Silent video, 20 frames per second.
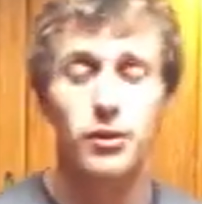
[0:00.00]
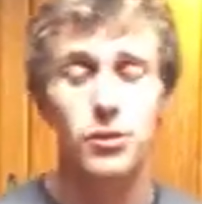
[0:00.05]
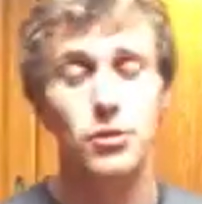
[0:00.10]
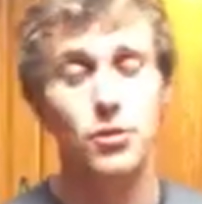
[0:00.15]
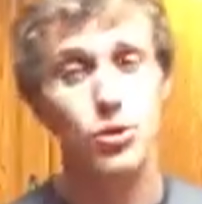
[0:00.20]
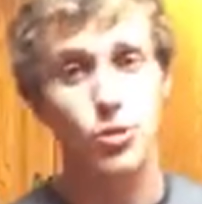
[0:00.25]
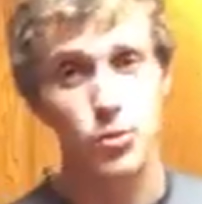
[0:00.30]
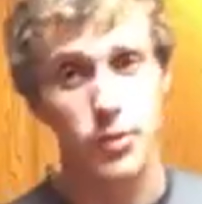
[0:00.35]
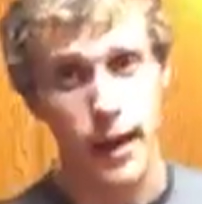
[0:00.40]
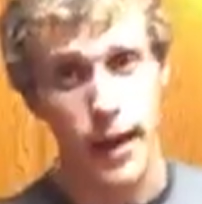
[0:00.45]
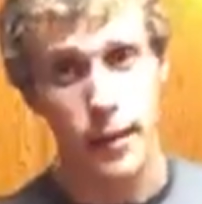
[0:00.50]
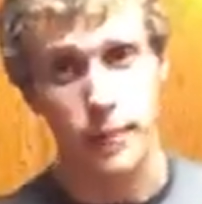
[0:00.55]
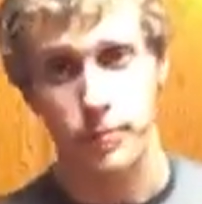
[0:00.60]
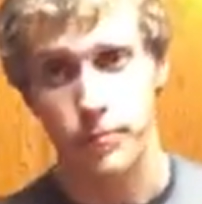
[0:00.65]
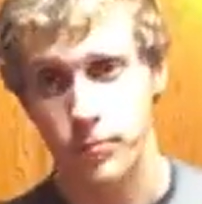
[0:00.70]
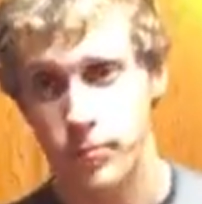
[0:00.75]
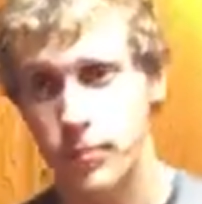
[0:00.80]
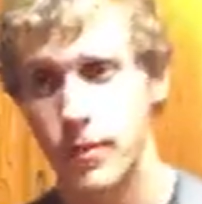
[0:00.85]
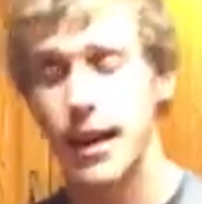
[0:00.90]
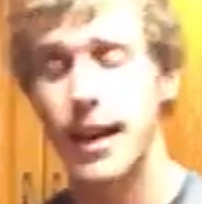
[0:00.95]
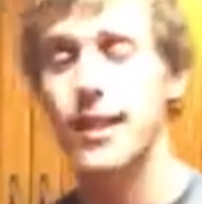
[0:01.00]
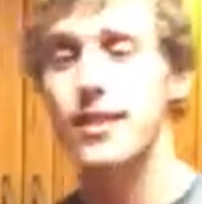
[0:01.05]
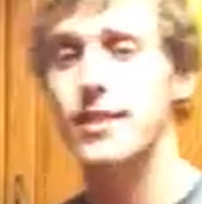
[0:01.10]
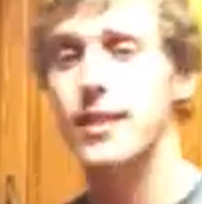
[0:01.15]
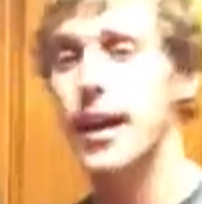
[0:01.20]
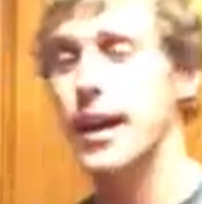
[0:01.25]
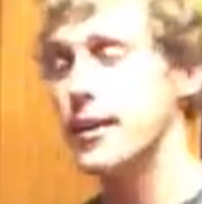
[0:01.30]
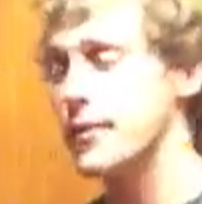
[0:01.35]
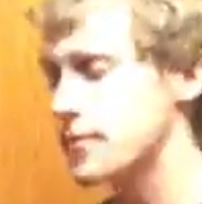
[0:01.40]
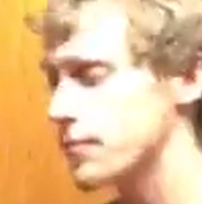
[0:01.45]
you do that. And
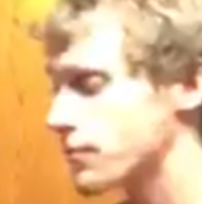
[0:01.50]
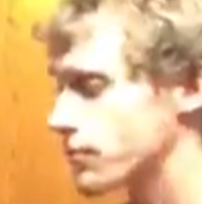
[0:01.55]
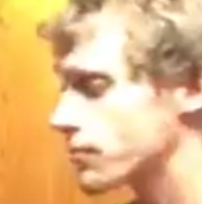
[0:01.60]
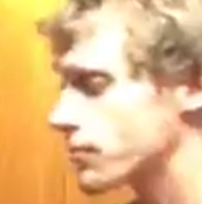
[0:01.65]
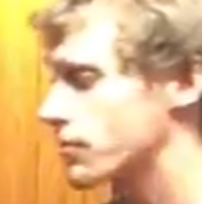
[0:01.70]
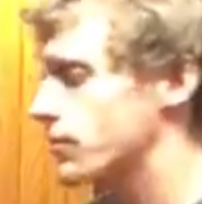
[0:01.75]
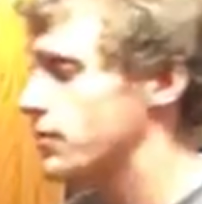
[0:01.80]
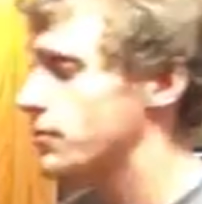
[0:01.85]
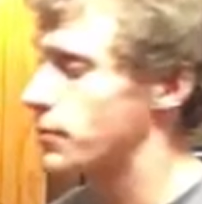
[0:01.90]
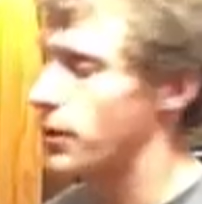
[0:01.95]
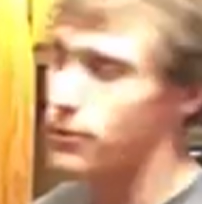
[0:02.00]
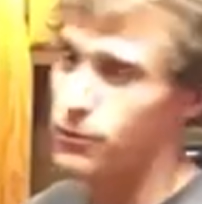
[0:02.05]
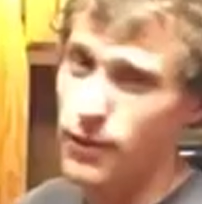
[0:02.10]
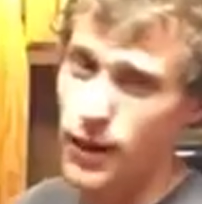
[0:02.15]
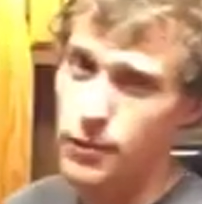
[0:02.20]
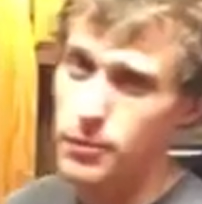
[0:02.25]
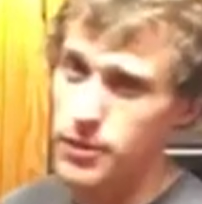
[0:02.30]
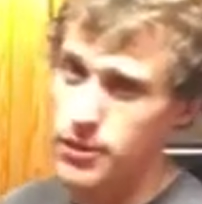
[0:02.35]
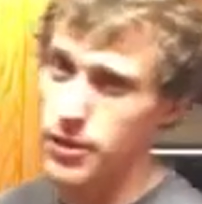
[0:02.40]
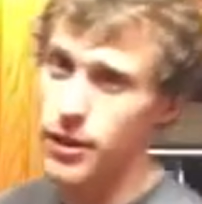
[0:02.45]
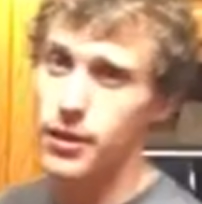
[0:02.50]
then, about 5 minutes